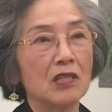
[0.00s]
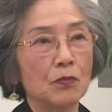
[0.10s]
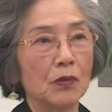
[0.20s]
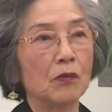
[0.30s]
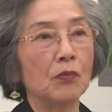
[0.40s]

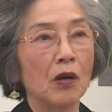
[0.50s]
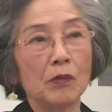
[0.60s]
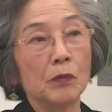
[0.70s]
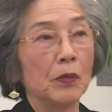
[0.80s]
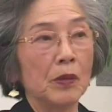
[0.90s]
hospital
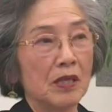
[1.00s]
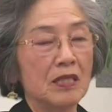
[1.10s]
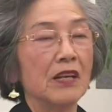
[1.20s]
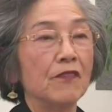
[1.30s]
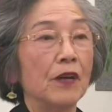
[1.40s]
probably
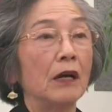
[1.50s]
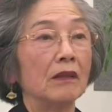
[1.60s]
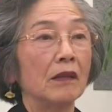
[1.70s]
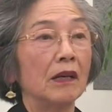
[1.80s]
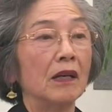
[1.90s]
because they
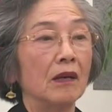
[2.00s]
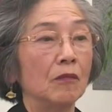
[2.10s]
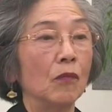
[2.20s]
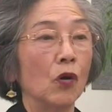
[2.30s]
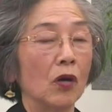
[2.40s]
felt
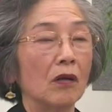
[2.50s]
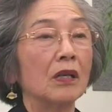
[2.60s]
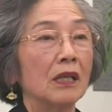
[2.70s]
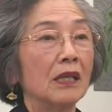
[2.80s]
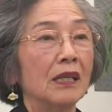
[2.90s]
uh, more
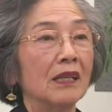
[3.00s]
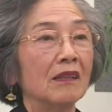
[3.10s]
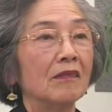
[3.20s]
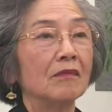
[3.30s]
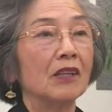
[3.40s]

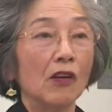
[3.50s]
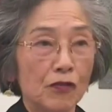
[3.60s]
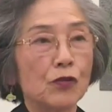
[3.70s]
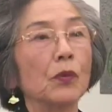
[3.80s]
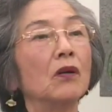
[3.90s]

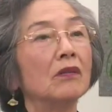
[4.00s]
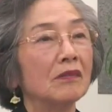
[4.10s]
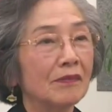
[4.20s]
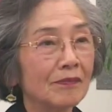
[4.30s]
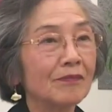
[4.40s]
comfortable.
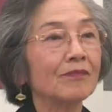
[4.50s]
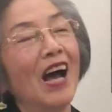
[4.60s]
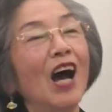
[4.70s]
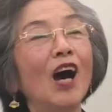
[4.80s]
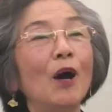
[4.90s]

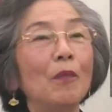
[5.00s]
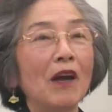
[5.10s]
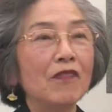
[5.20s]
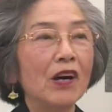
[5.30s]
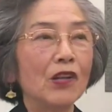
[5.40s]
Uh,
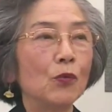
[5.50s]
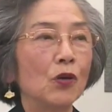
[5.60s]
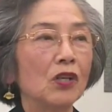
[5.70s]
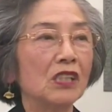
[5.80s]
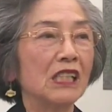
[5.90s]
my father
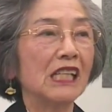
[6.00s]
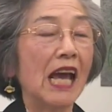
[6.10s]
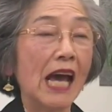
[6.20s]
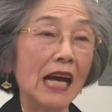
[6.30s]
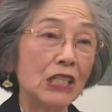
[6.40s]
worked
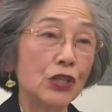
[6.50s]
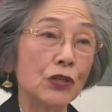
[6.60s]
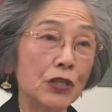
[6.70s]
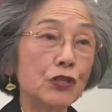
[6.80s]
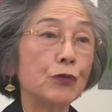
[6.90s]
at
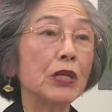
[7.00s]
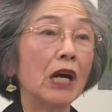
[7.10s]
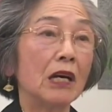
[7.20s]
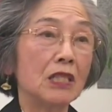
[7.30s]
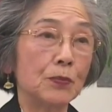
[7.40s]
Turner Street
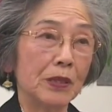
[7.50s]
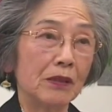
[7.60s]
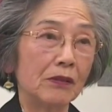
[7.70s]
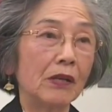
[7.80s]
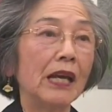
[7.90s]

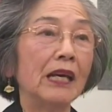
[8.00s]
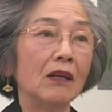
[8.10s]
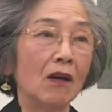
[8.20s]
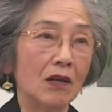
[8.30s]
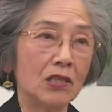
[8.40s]
Hospital
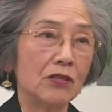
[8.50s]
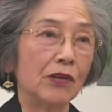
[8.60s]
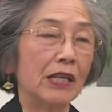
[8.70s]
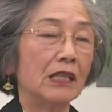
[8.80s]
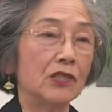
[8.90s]
and
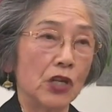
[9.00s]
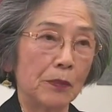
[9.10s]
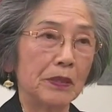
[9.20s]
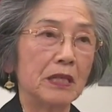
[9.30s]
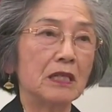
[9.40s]
also at the
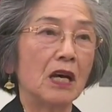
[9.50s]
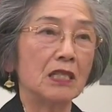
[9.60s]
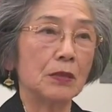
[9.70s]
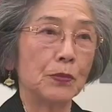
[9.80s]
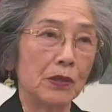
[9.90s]
Japanese
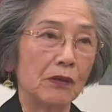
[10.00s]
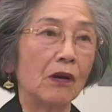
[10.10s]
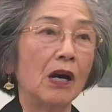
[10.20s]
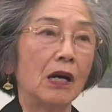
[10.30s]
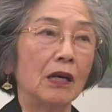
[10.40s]

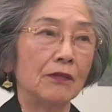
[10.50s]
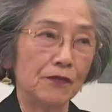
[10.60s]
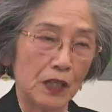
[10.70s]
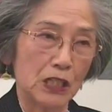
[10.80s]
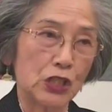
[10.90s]
hospital on
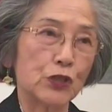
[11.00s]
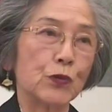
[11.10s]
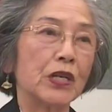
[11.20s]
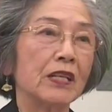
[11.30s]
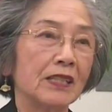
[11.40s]
Fickett
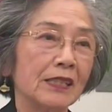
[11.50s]
Street.